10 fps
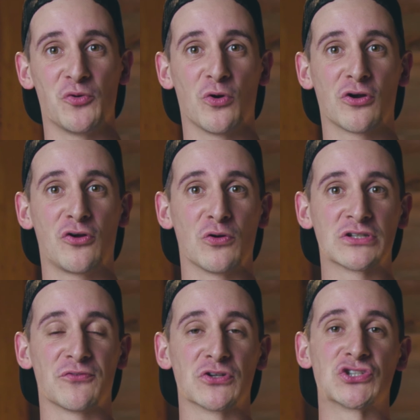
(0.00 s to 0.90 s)
the
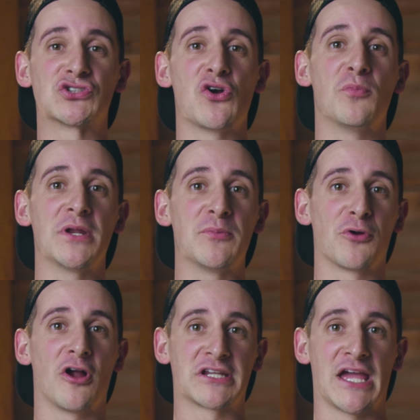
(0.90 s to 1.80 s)
workhorse for so many
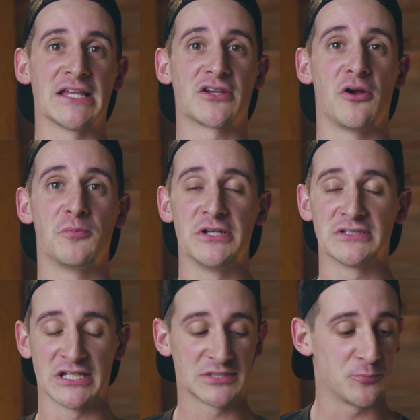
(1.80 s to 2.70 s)
broadcast
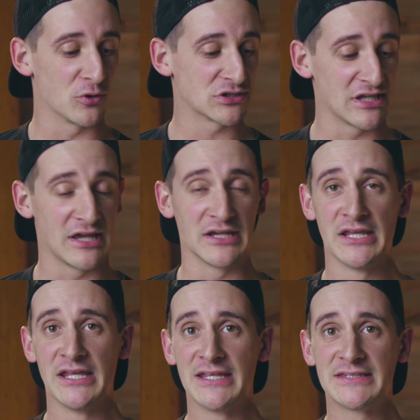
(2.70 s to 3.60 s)
companies like Sportsnet,
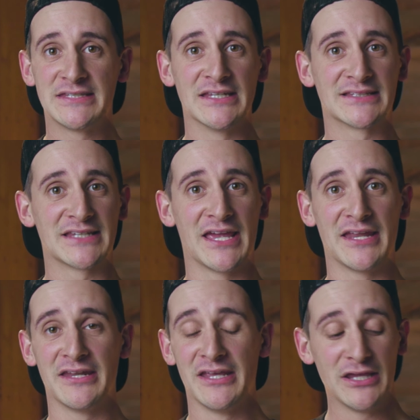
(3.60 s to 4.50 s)
T S
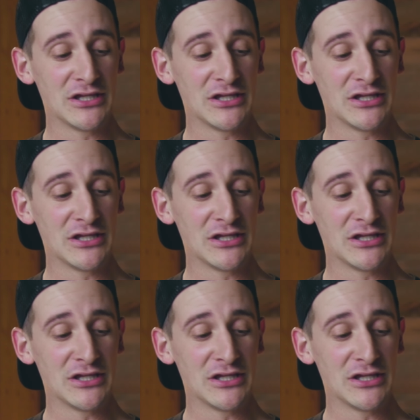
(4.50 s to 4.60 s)
N.